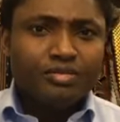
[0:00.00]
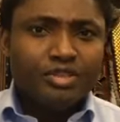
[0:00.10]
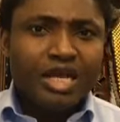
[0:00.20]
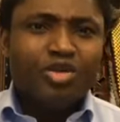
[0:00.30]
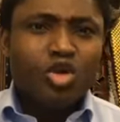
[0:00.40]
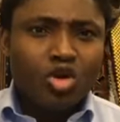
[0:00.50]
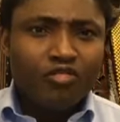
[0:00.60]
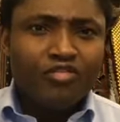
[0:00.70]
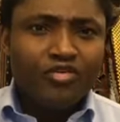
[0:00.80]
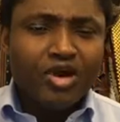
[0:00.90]
And none
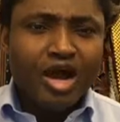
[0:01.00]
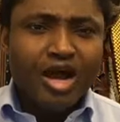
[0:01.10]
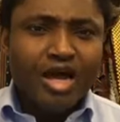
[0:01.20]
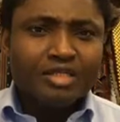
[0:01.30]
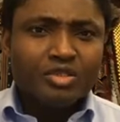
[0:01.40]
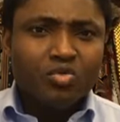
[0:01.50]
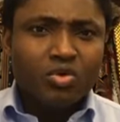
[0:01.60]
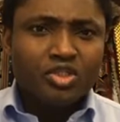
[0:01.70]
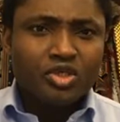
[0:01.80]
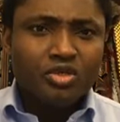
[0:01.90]
of you are asking
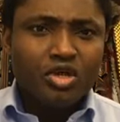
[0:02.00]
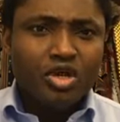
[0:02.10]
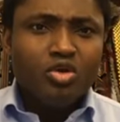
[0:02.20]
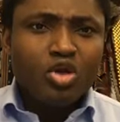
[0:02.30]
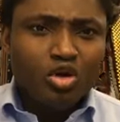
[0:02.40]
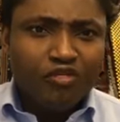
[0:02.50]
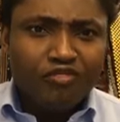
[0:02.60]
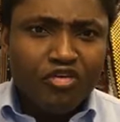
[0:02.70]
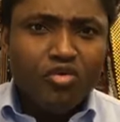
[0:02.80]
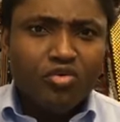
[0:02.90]
questions. None of
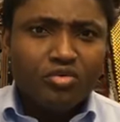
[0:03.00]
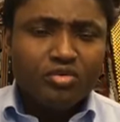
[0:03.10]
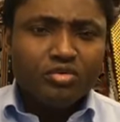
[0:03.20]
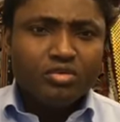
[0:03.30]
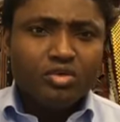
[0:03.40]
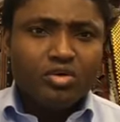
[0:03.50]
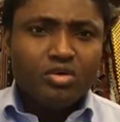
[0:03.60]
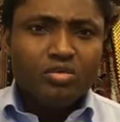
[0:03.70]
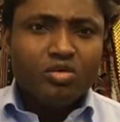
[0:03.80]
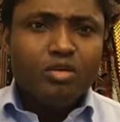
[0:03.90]
you
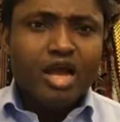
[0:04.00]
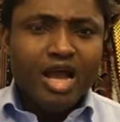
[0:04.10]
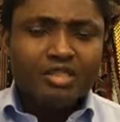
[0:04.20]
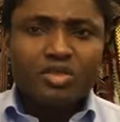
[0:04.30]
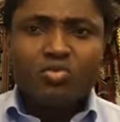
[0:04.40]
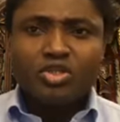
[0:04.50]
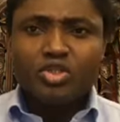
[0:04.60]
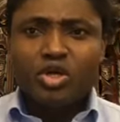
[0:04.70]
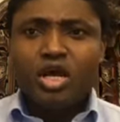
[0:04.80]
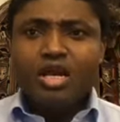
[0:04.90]
will be asking
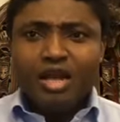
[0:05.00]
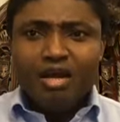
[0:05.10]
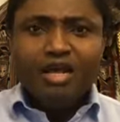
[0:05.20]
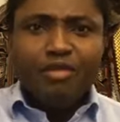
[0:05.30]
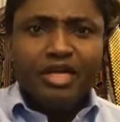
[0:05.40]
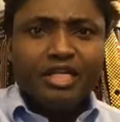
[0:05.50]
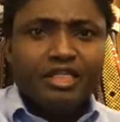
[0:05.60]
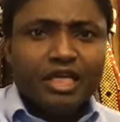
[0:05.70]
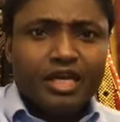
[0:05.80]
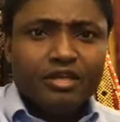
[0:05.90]
questions. Now let me read it
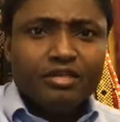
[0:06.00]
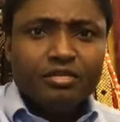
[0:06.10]
again.